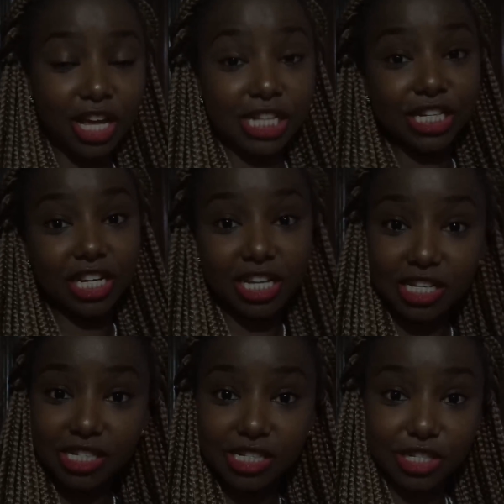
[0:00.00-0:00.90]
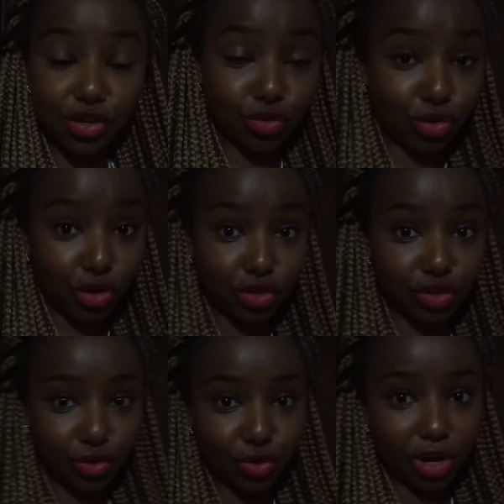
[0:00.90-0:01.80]
So in case you
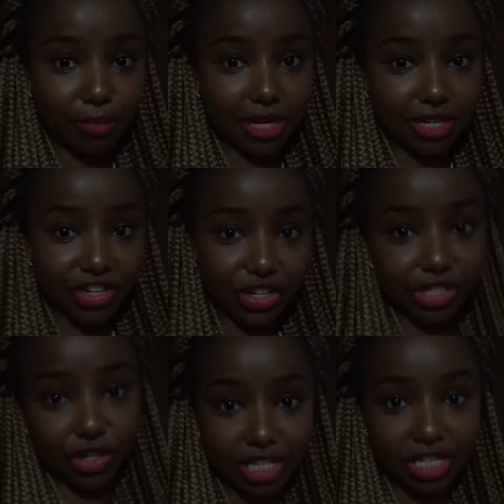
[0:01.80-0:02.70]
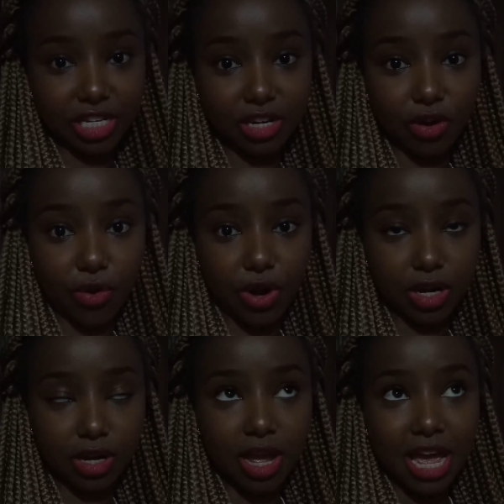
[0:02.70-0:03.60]
don't know, Urban Eatery is located
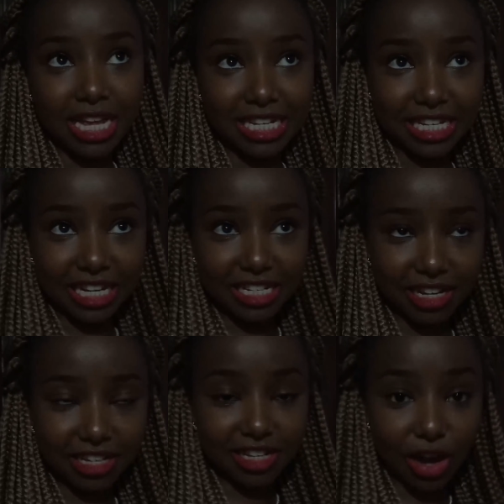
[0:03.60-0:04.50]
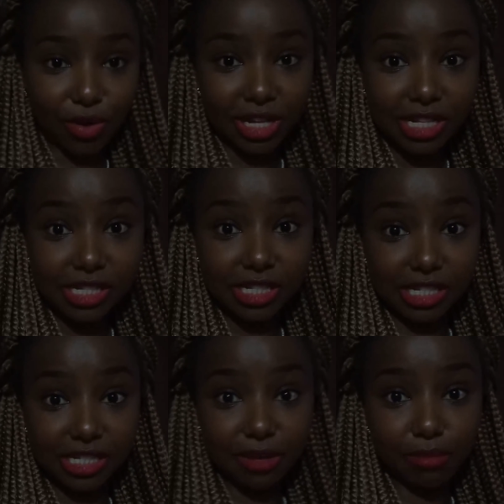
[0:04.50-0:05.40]
on Delta Towers, the
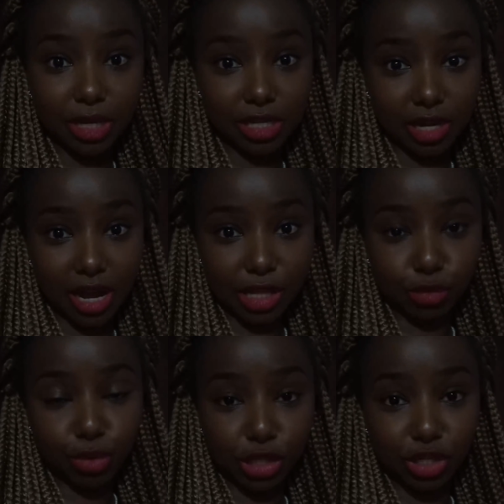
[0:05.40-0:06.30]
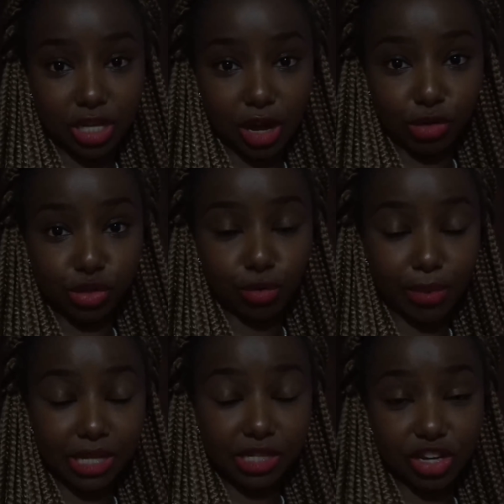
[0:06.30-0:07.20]
same building as
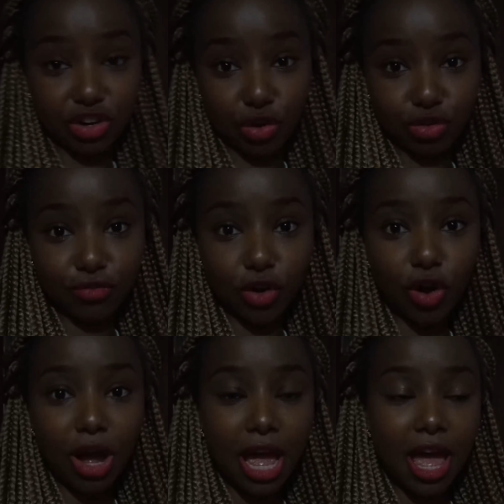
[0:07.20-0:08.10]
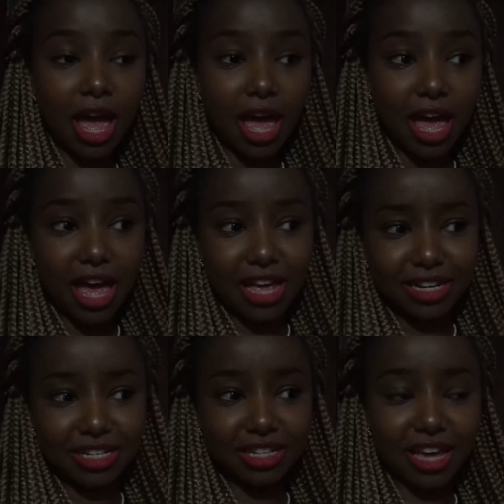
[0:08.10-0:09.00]
PricewaterhouseCoopers ground floor.
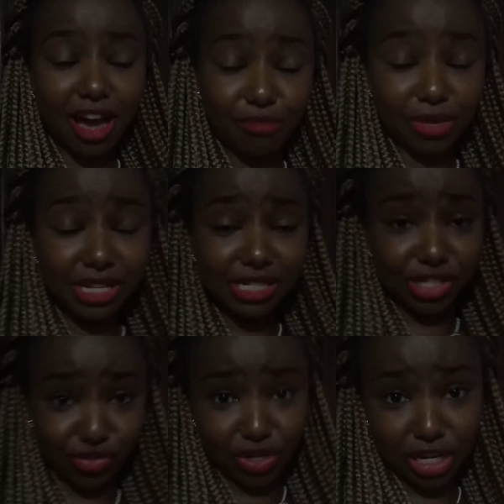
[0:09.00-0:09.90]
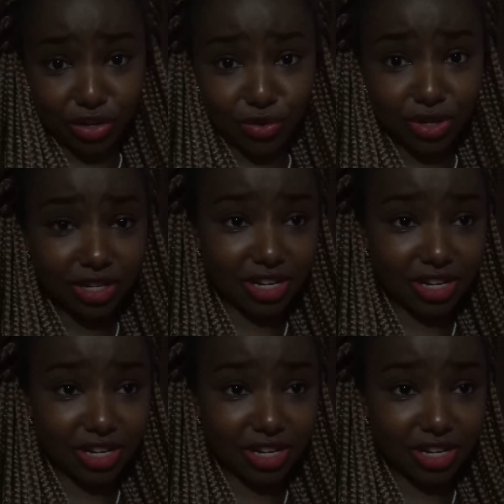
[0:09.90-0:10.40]
And the ambience is really good.